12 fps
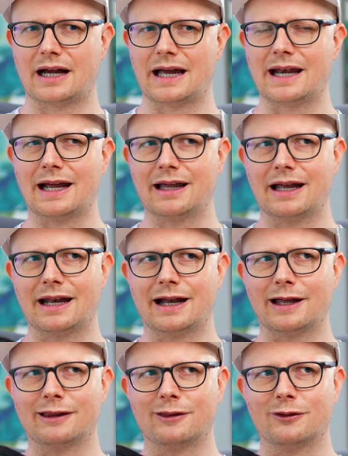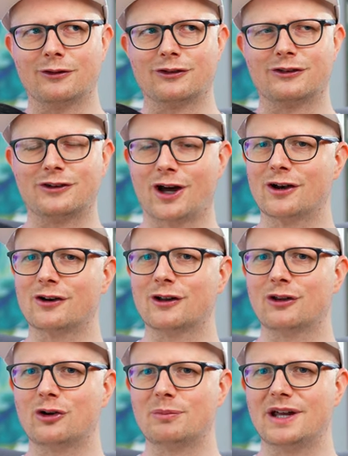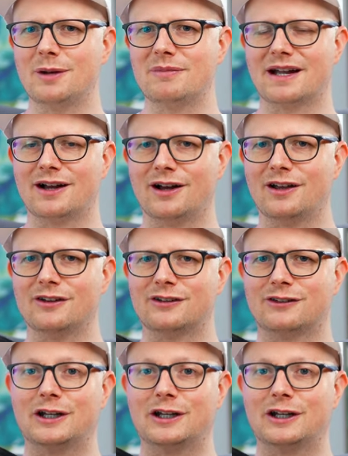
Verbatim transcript: And I stutter a little bit because